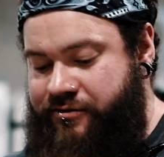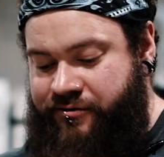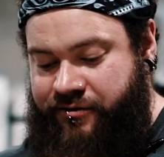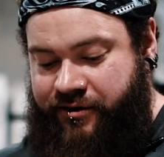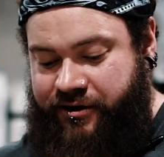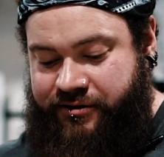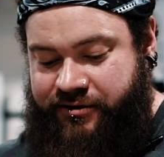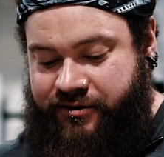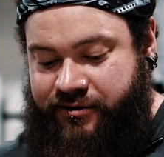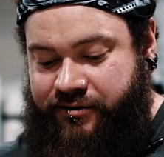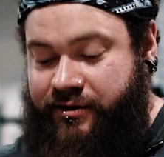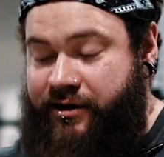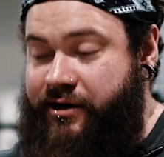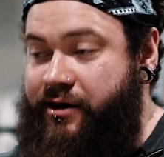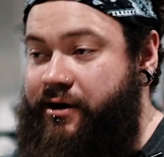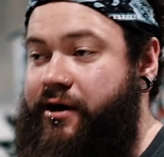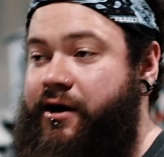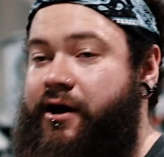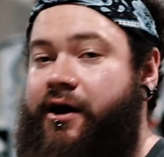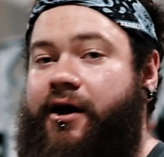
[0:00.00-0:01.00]
trying to
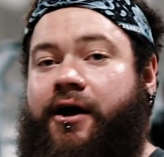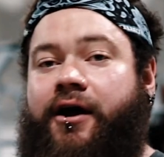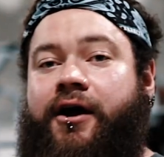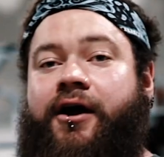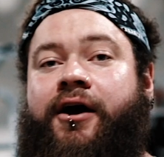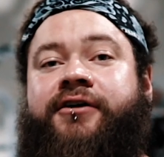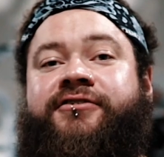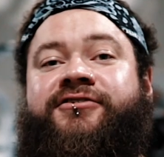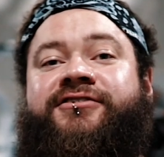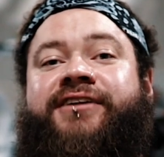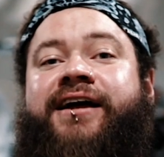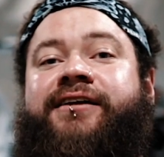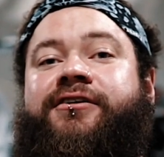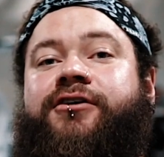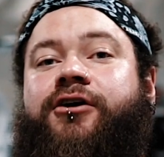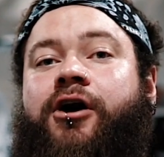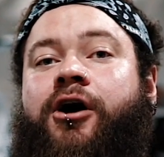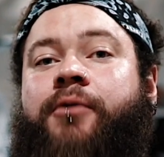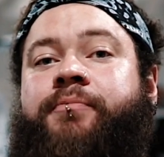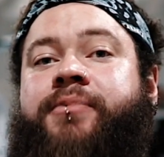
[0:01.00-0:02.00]
extend
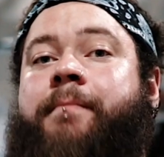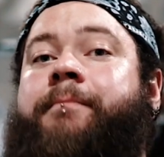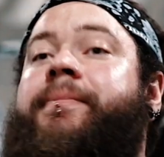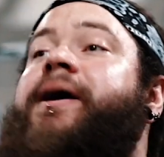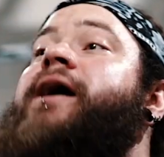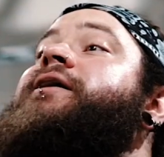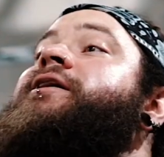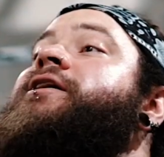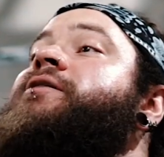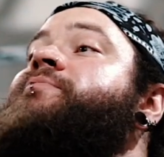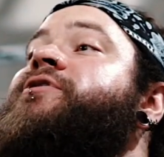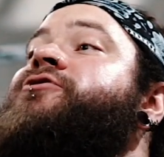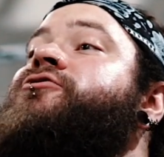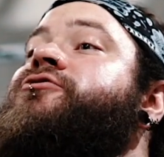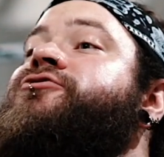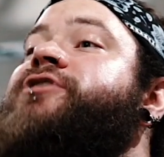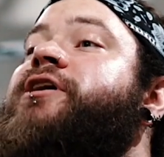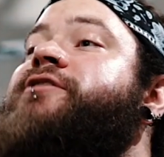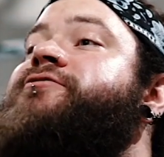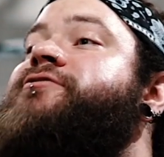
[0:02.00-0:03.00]
up and back, keeping your
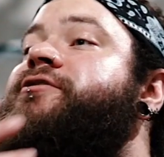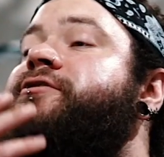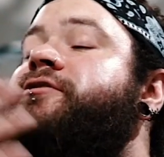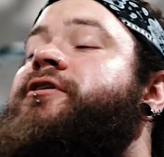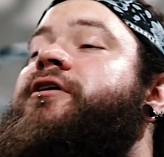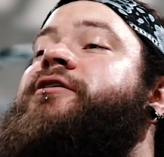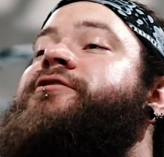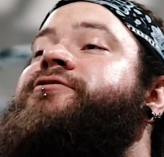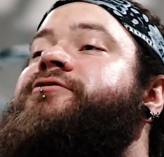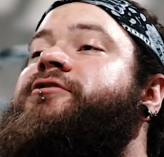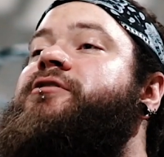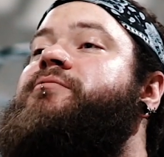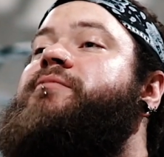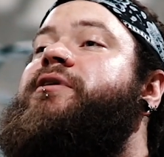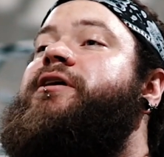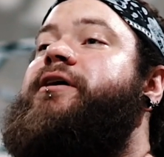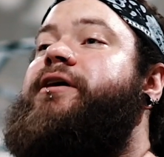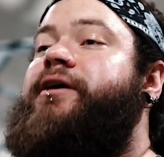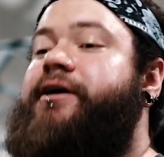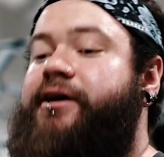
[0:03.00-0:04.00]
chest and your eyes up,
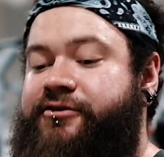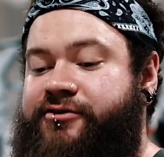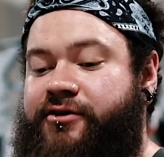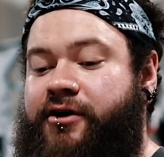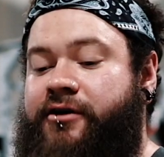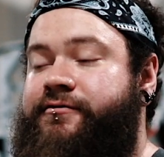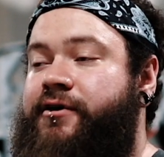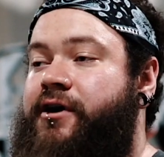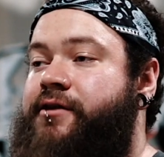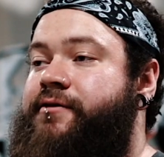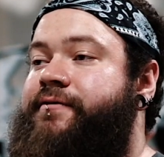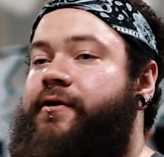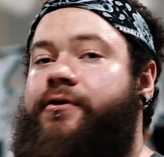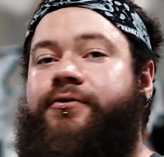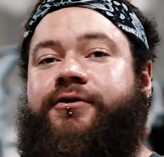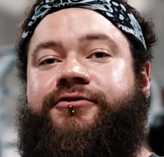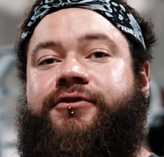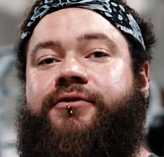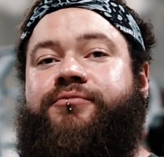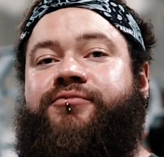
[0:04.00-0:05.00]
I'd rather
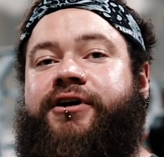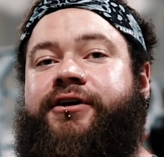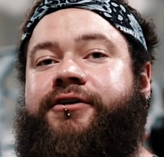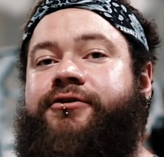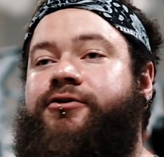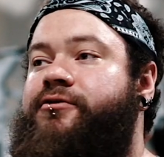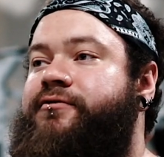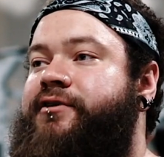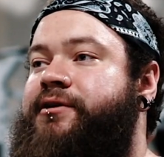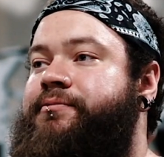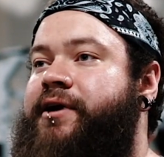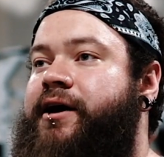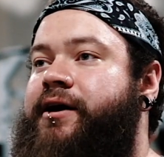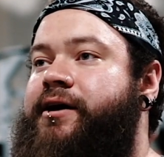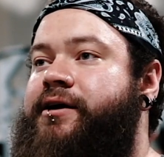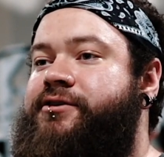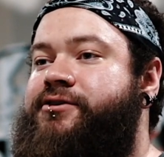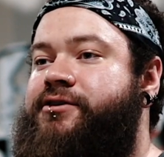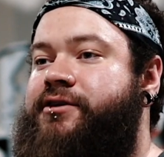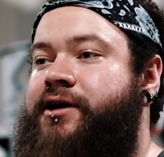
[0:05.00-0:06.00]
focus on bringing your rib
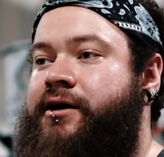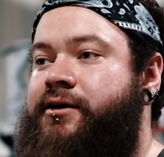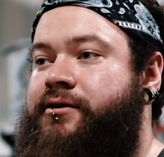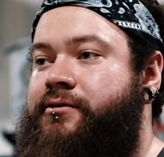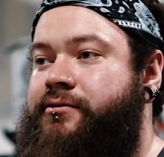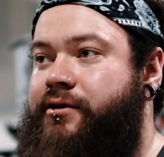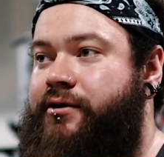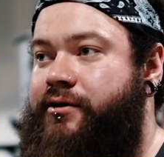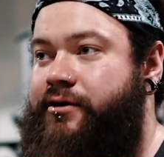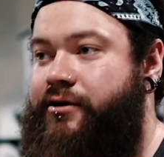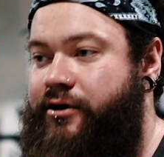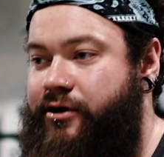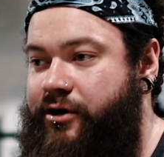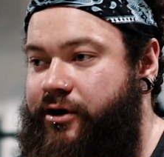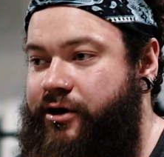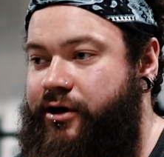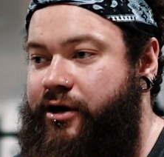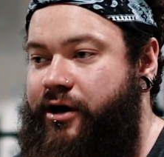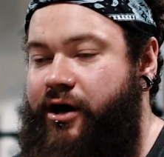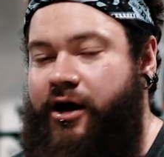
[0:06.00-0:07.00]
cage down
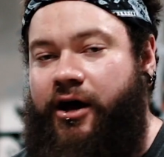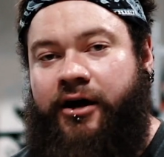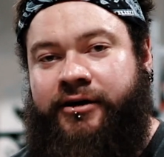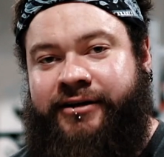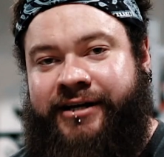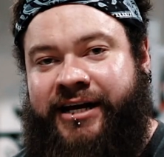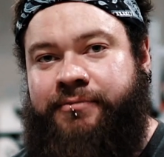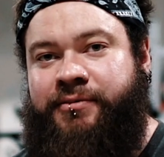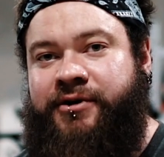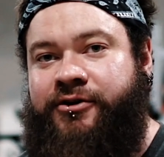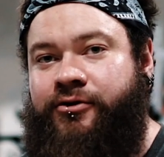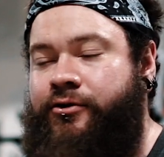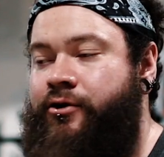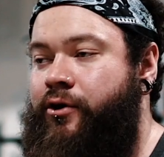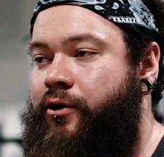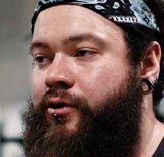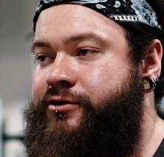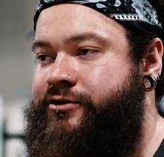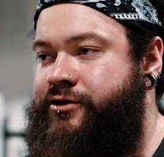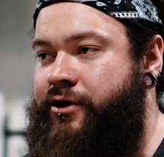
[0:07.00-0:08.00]
and keeping your
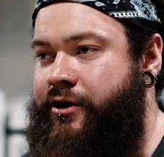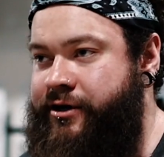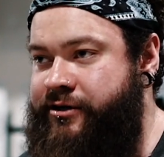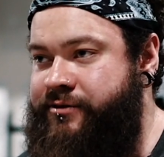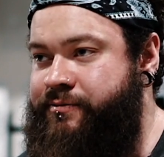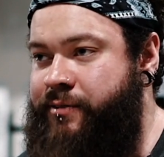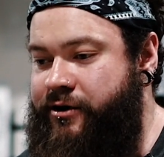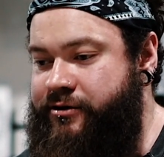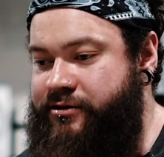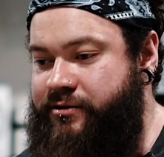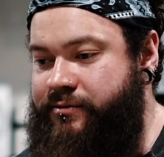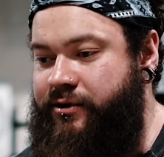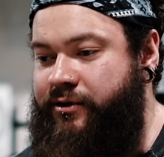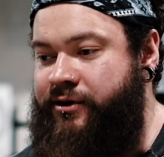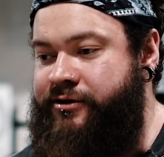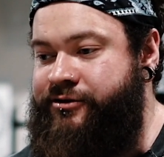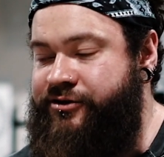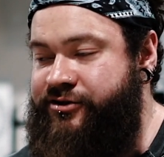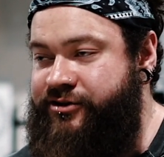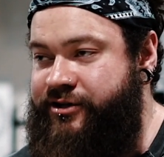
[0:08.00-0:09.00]
core as tight as possible
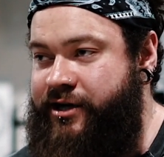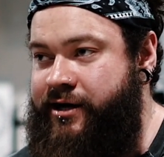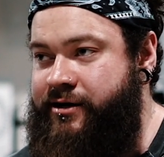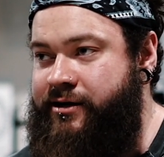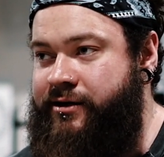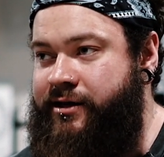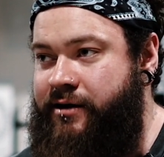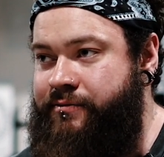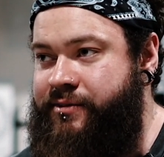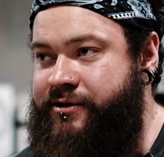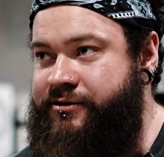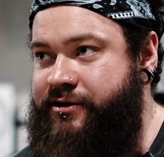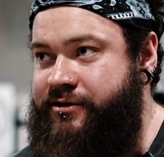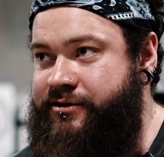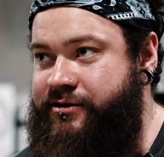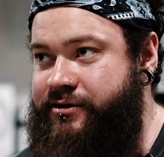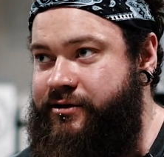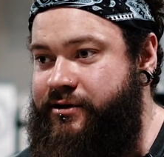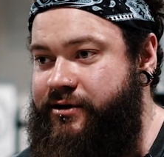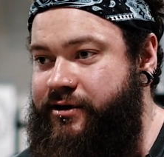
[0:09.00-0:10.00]
and just staying in that
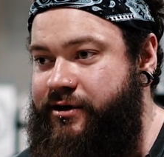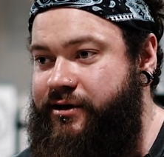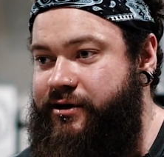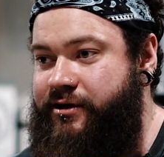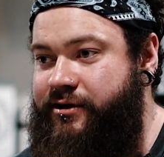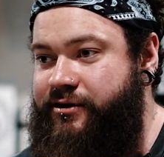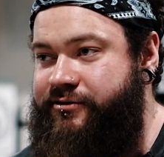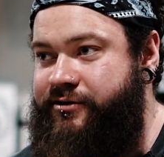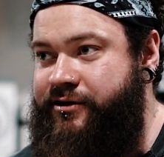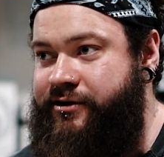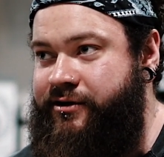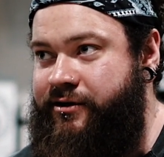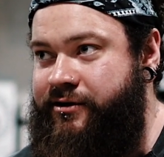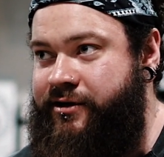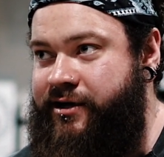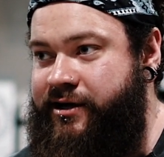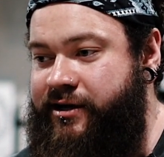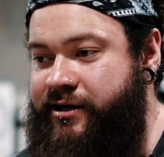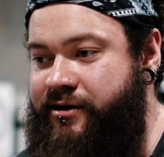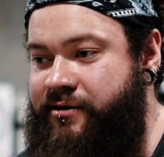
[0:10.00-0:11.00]
position. So you're not
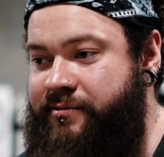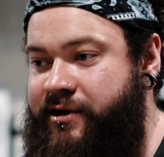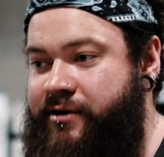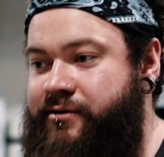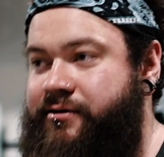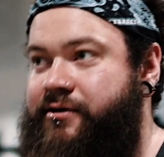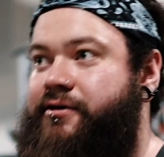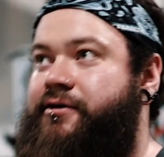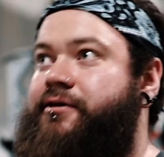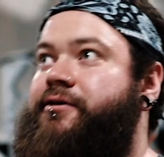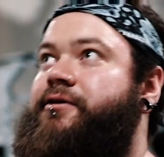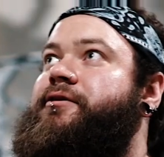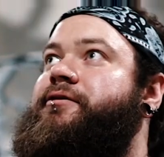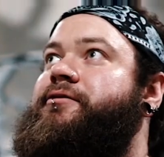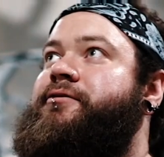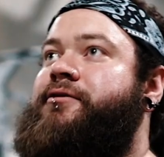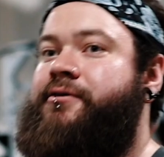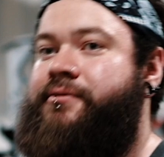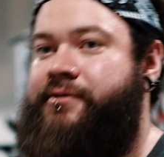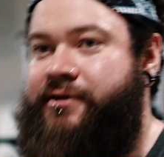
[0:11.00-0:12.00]
thinking about
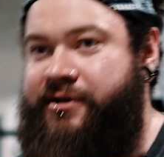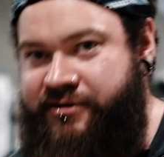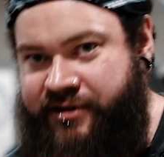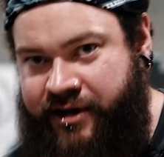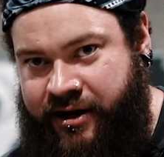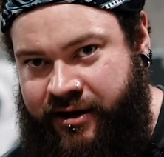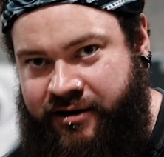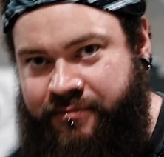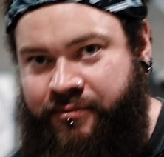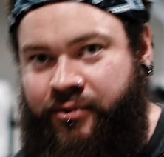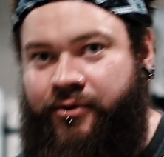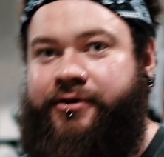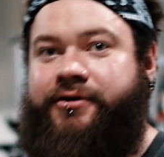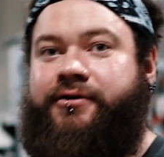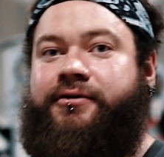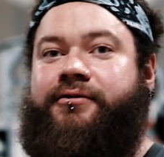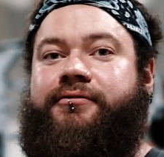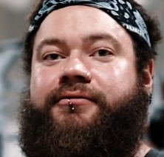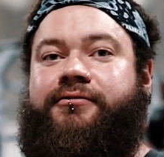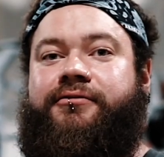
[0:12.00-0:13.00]
doing this at any point.
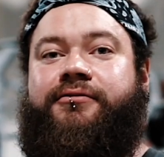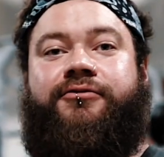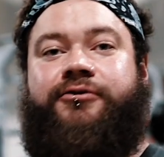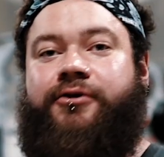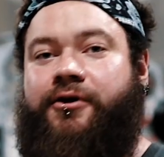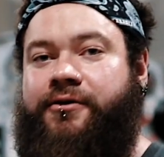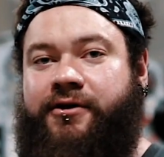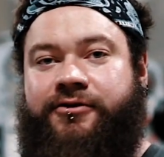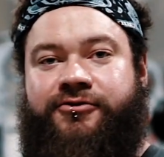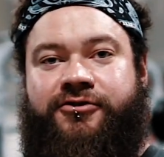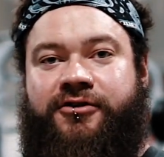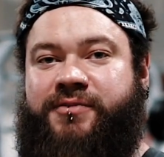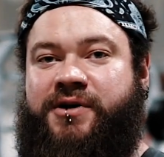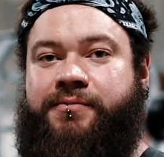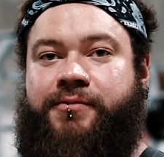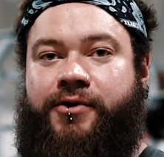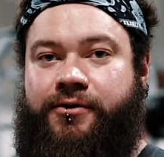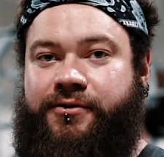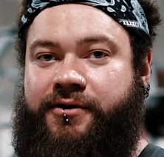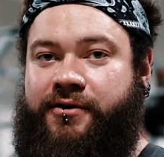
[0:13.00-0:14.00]
Nothing should be
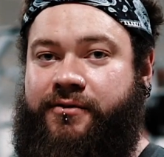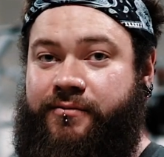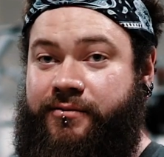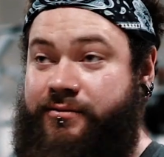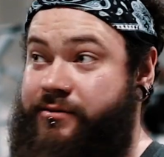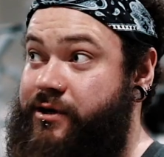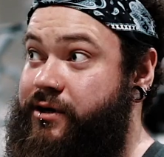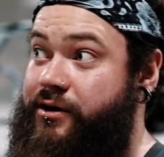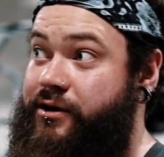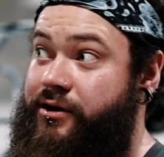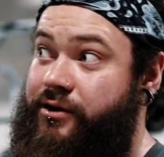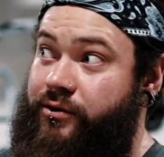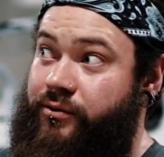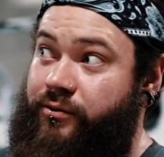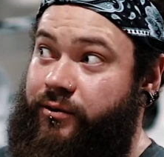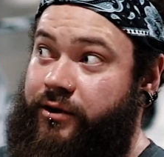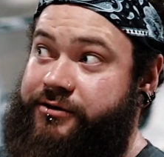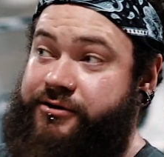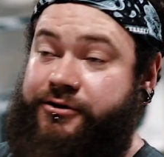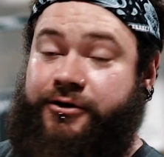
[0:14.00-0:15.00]
moving
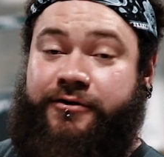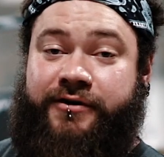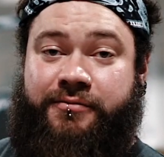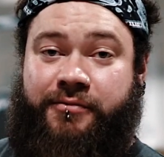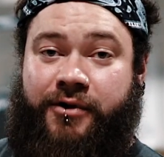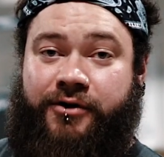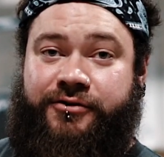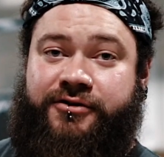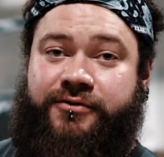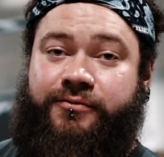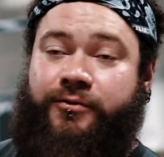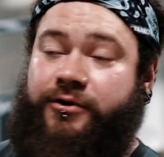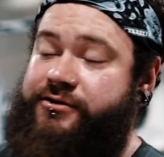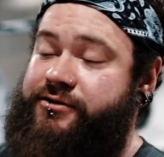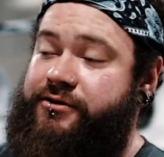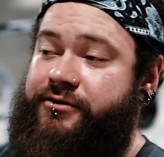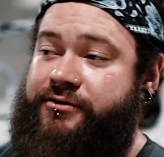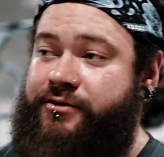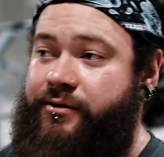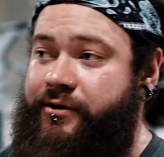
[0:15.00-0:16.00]
whilst you're in motion, whilst
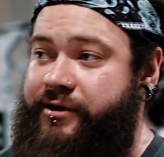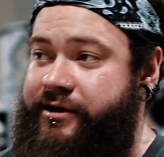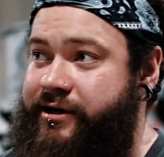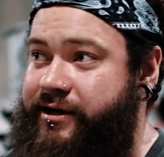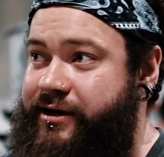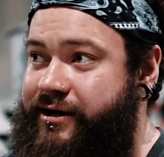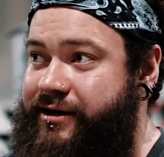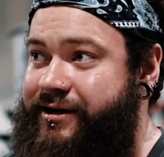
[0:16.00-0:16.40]
you're squatting.